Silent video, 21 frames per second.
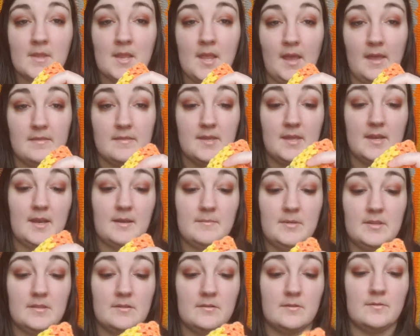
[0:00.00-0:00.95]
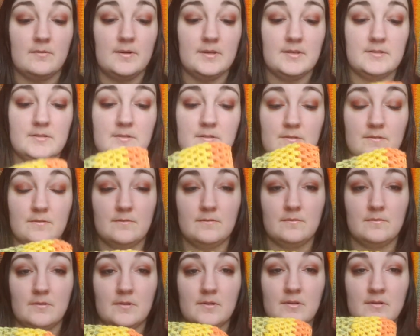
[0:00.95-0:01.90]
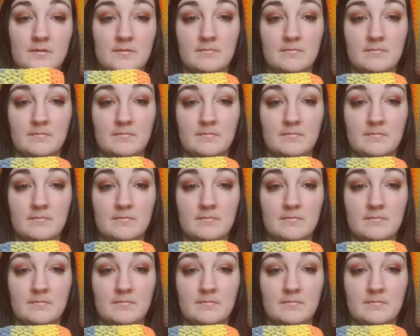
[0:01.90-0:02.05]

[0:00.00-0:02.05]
And then I'm either going to